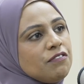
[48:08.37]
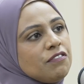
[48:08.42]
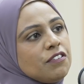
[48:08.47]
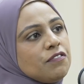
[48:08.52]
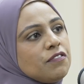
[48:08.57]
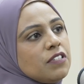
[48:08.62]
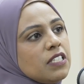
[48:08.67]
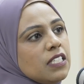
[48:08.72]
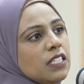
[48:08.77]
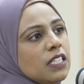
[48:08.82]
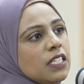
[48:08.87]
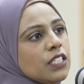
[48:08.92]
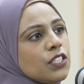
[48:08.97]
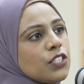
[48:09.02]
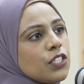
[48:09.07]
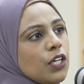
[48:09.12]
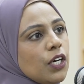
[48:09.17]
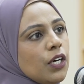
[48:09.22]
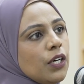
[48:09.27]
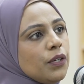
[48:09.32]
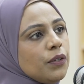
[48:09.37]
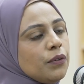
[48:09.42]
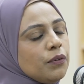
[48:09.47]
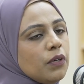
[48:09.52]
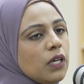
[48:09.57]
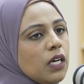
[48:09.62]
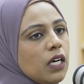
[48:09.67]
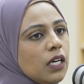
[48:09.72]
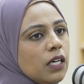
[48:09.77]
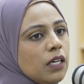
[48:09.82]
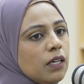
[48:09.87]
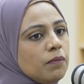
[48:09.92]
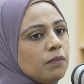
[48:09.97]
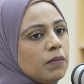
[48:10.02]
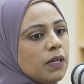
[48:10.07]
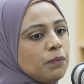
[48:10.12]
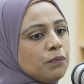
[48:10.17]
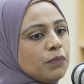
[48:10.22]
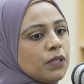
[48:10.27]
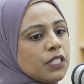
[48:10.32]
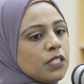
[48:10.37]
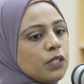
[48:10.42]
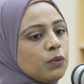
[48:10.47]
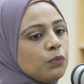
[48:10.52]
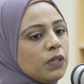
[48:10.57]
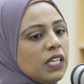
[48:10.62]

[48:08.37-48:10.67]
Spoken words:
15 years ago in Britain,